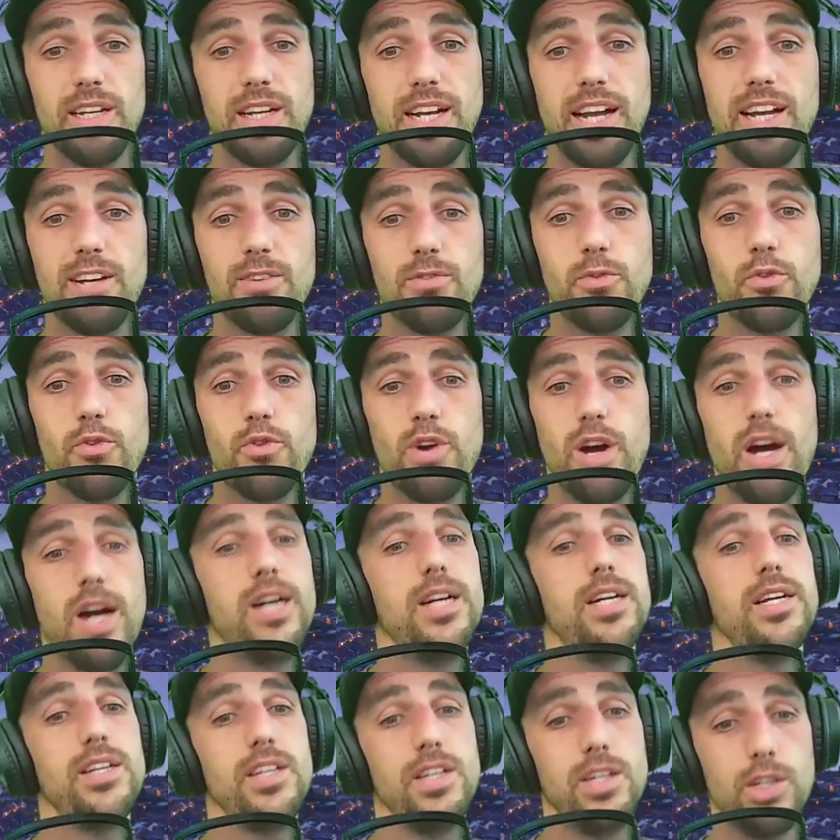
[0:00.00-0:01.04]
have
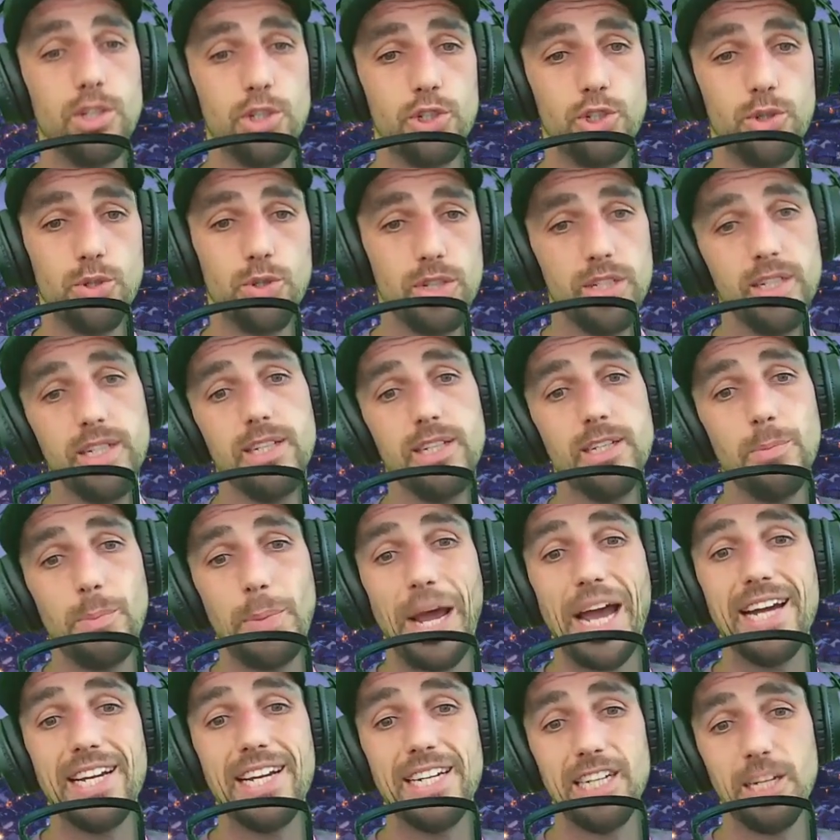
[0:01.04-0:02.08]
rocketed during the
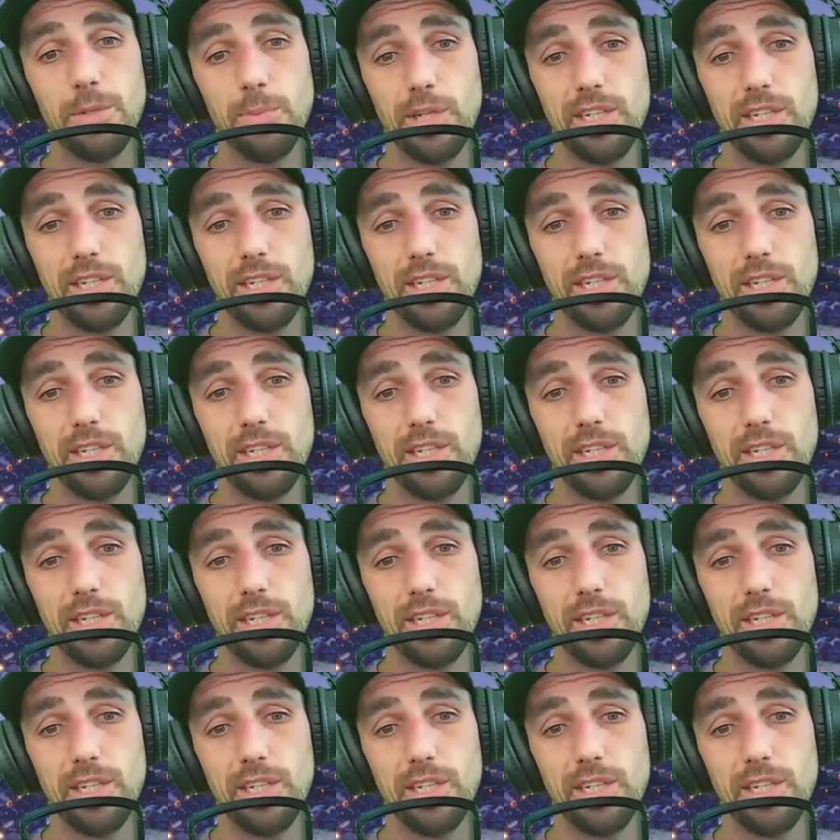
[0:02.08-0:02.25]
pandemic,